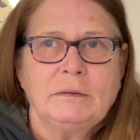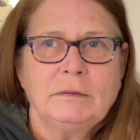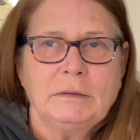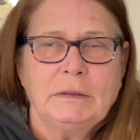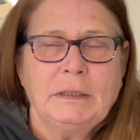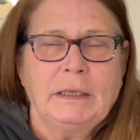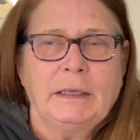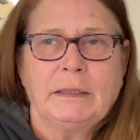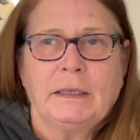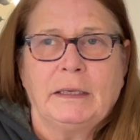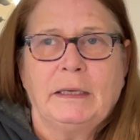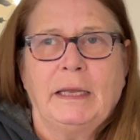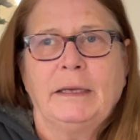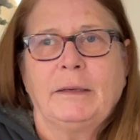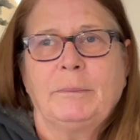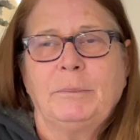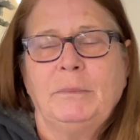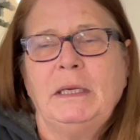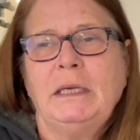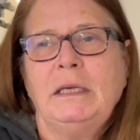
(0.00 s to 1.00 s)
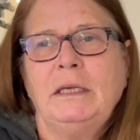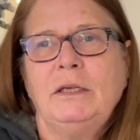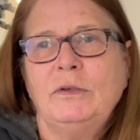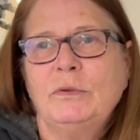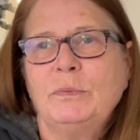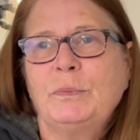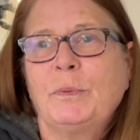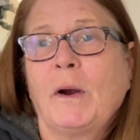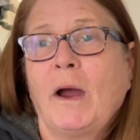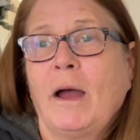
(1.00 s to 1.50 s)
and like me,
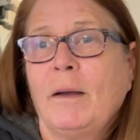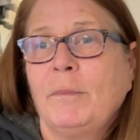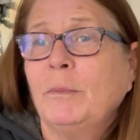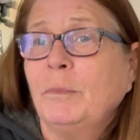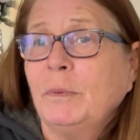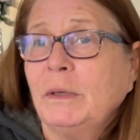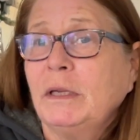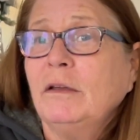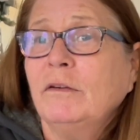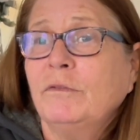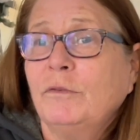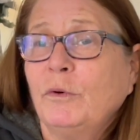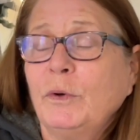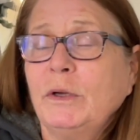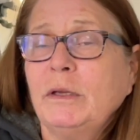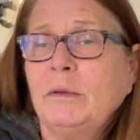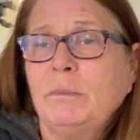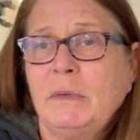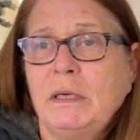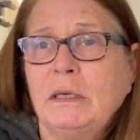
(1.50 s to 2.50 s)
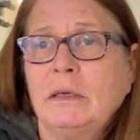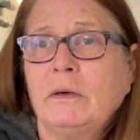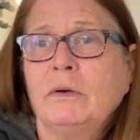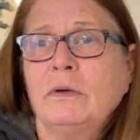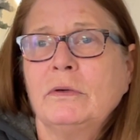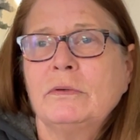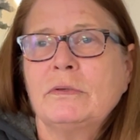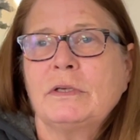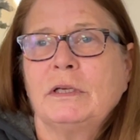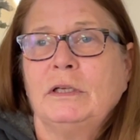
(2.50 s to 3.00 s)
you probably avoid
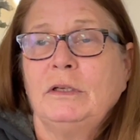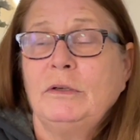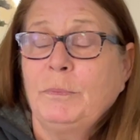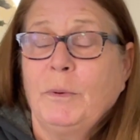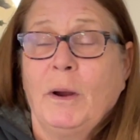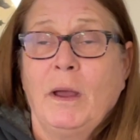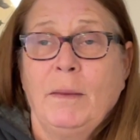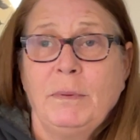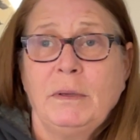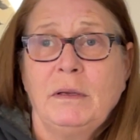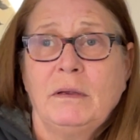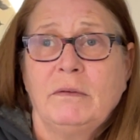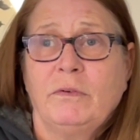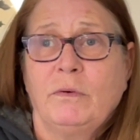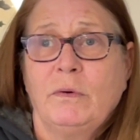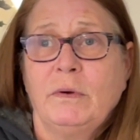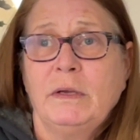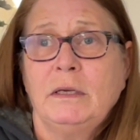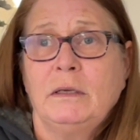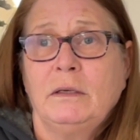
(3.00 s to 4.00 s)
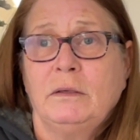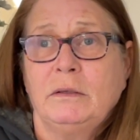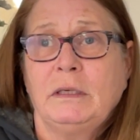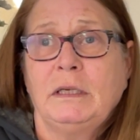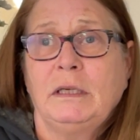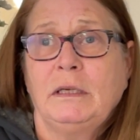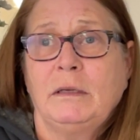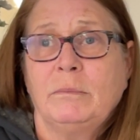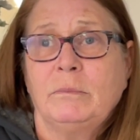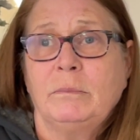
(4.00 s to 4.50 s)
mirrors and you probably avoid
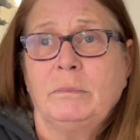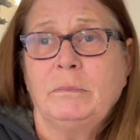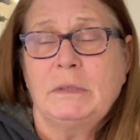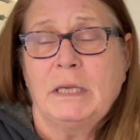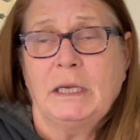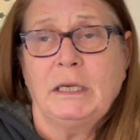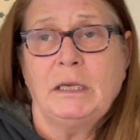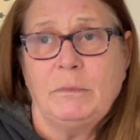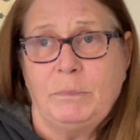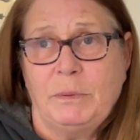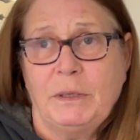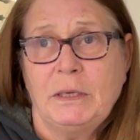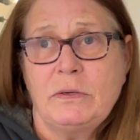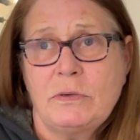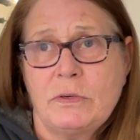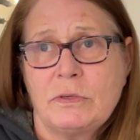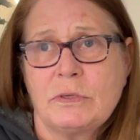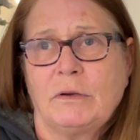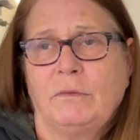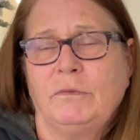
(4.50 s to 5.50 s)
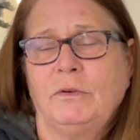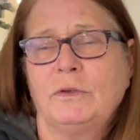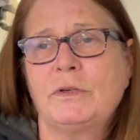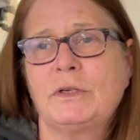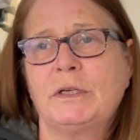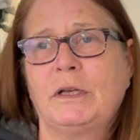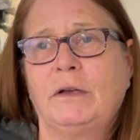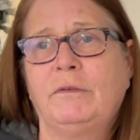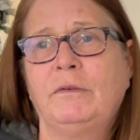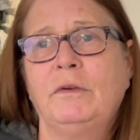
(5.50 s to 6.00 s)
looking at, taking pictures of
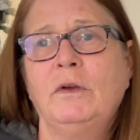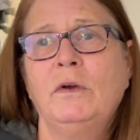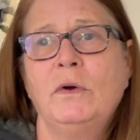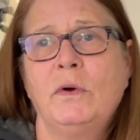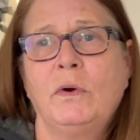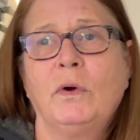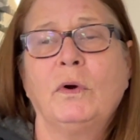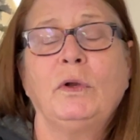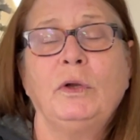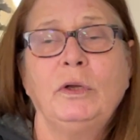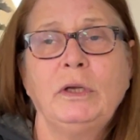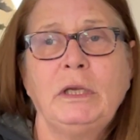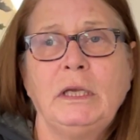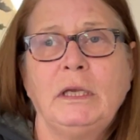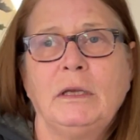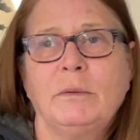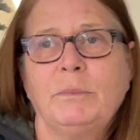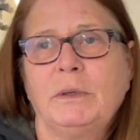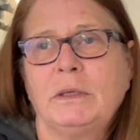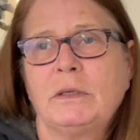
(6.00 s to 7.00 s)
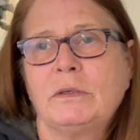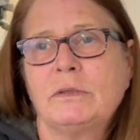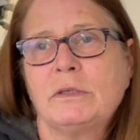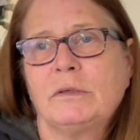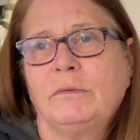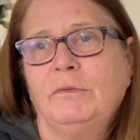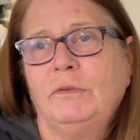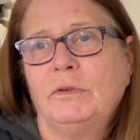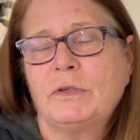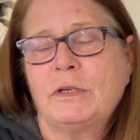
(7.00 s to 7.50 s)
yourself, or looking at
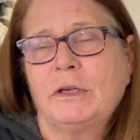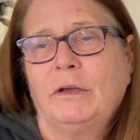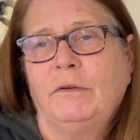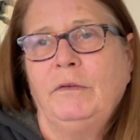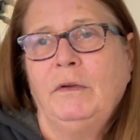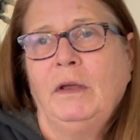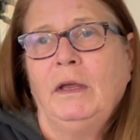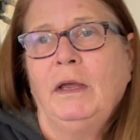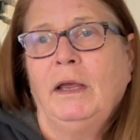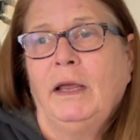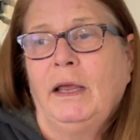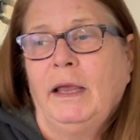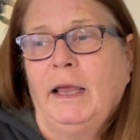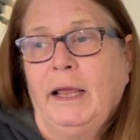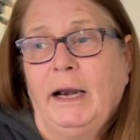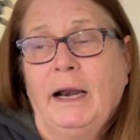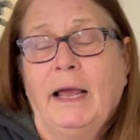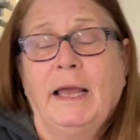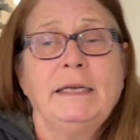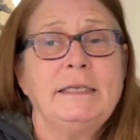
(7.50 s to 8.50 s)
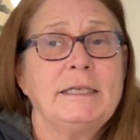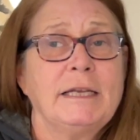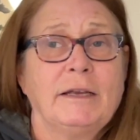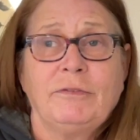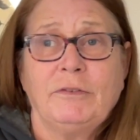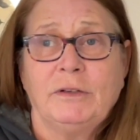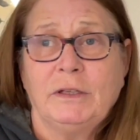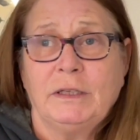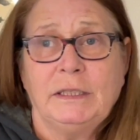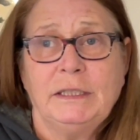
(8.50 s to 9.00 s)
pictures of yourself. And I
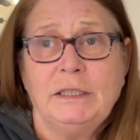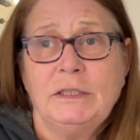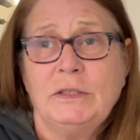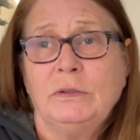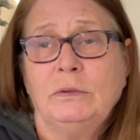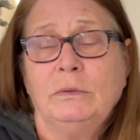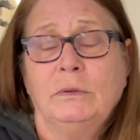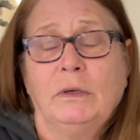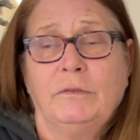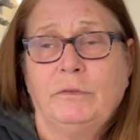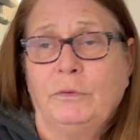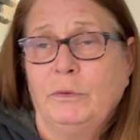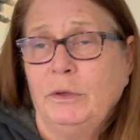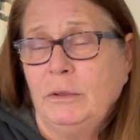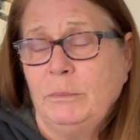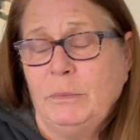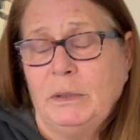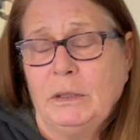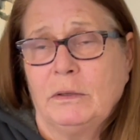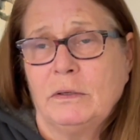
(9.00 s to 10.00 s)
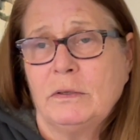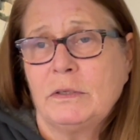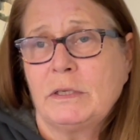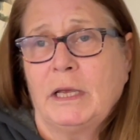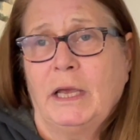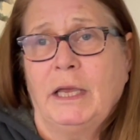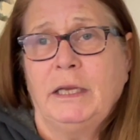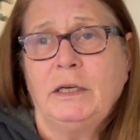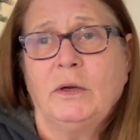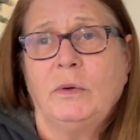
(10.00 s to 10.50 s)
definitely do avoid mirrors.
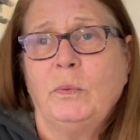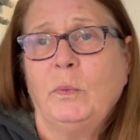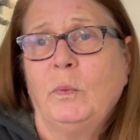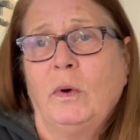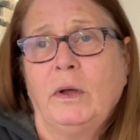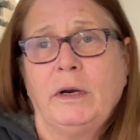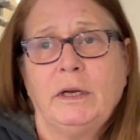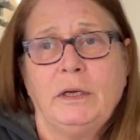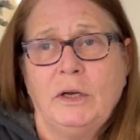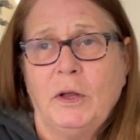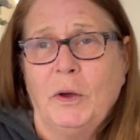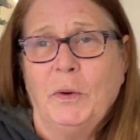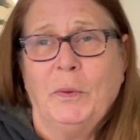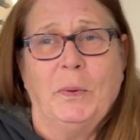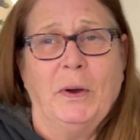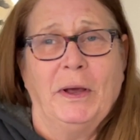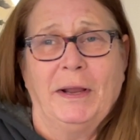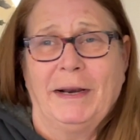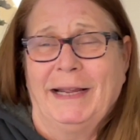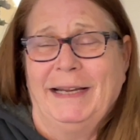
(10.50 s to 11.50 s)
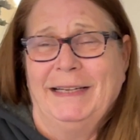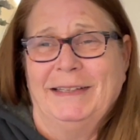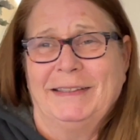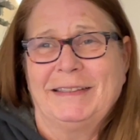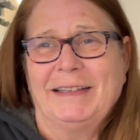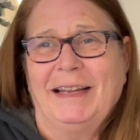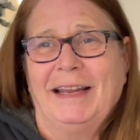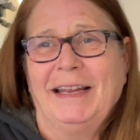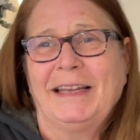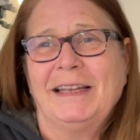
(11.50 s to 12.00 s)
I don't want to know what I
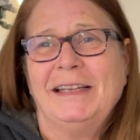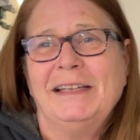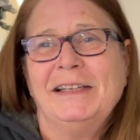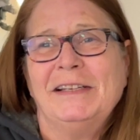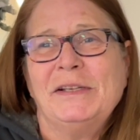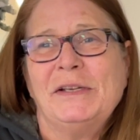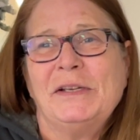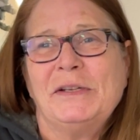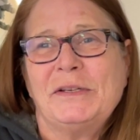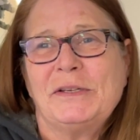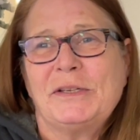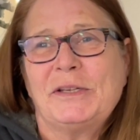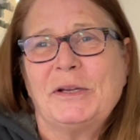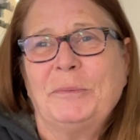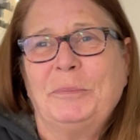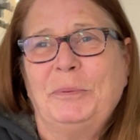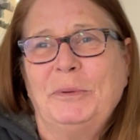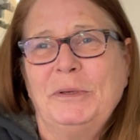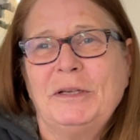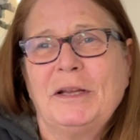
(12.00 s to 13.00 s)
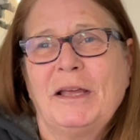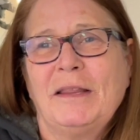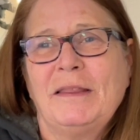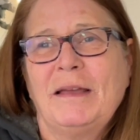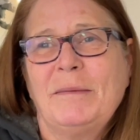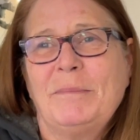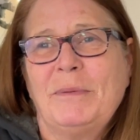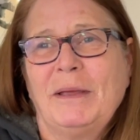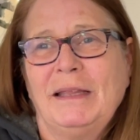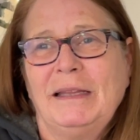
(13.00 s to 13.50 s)
look like. So putting on
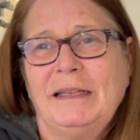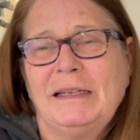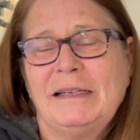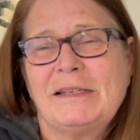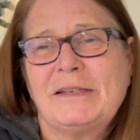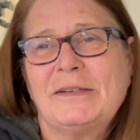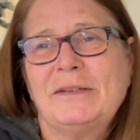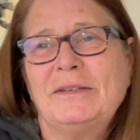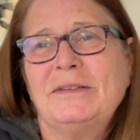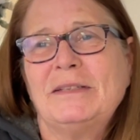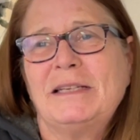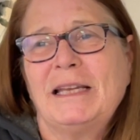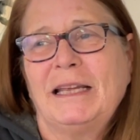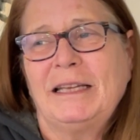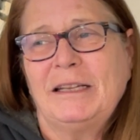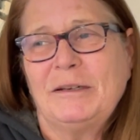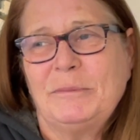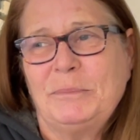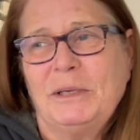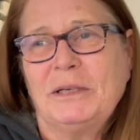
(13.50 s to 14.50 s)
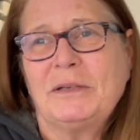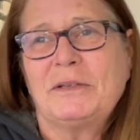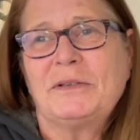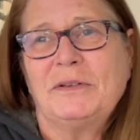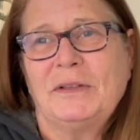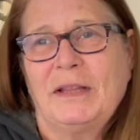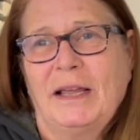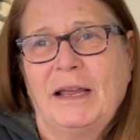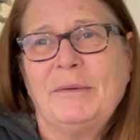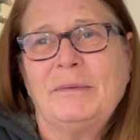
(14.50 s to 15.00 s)
that bathing suit and taking a
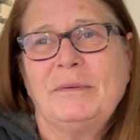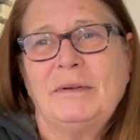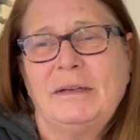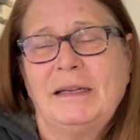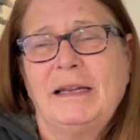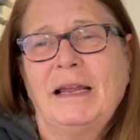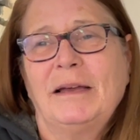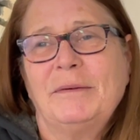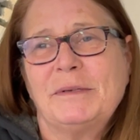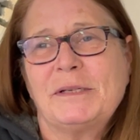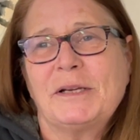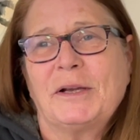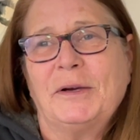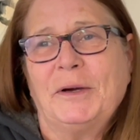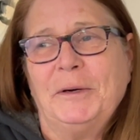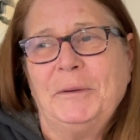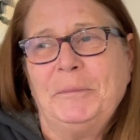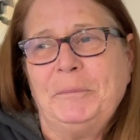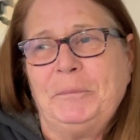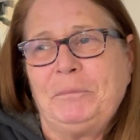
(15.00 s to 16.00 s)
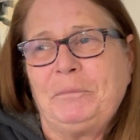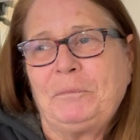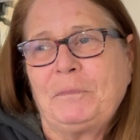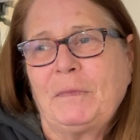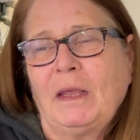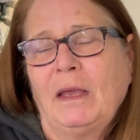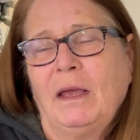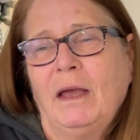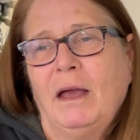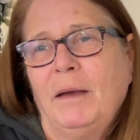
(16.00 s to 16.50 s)
picture, that, that was hard.
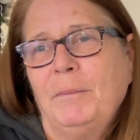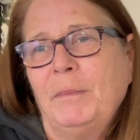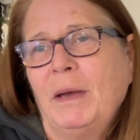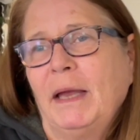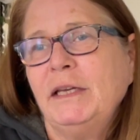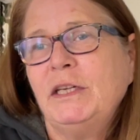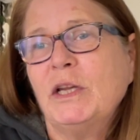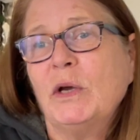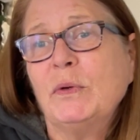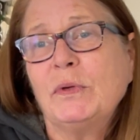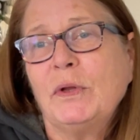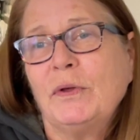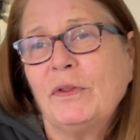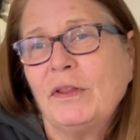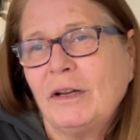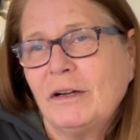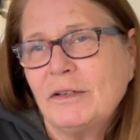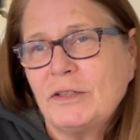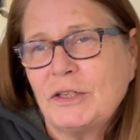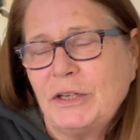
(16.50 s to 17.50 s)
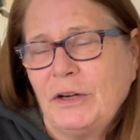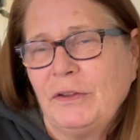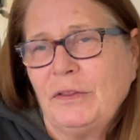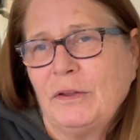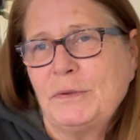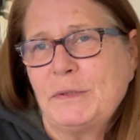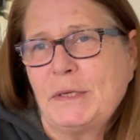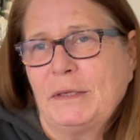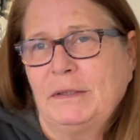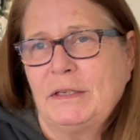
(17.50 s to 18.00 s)
Um, I don't know that I'll share
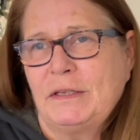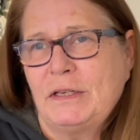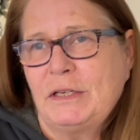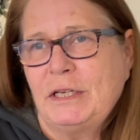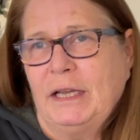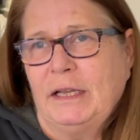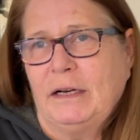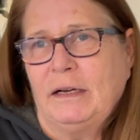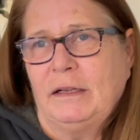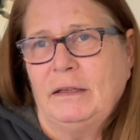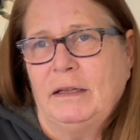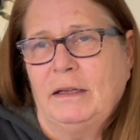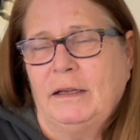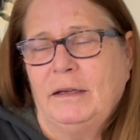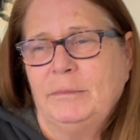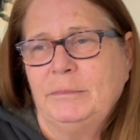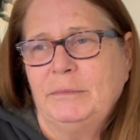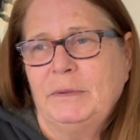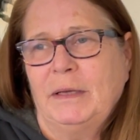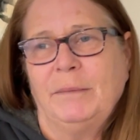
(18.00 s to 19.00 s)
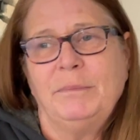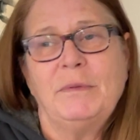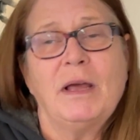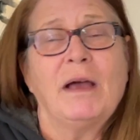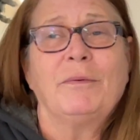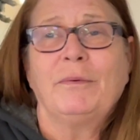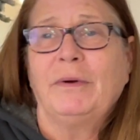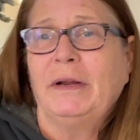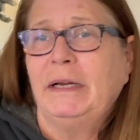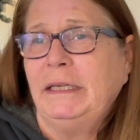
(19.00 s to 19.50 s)
those on this channel. Um, I'm
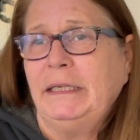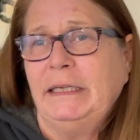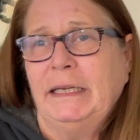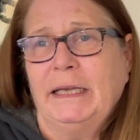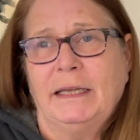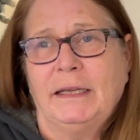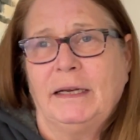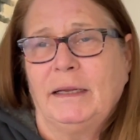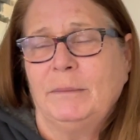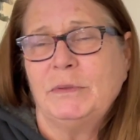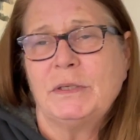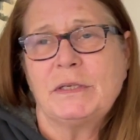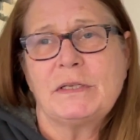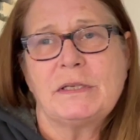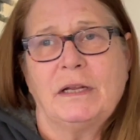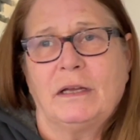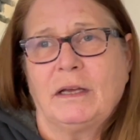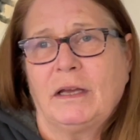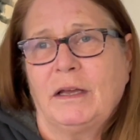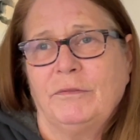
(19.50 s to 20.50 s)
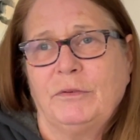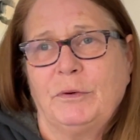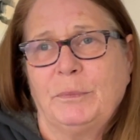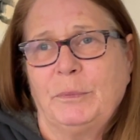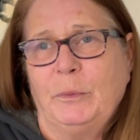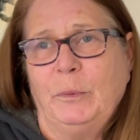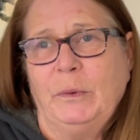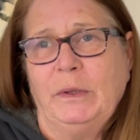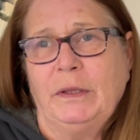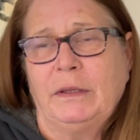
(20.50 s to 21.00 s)
not ready yet. I'm just not
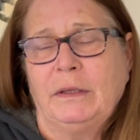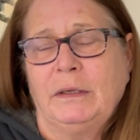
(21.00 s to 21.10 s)
comfortable with it.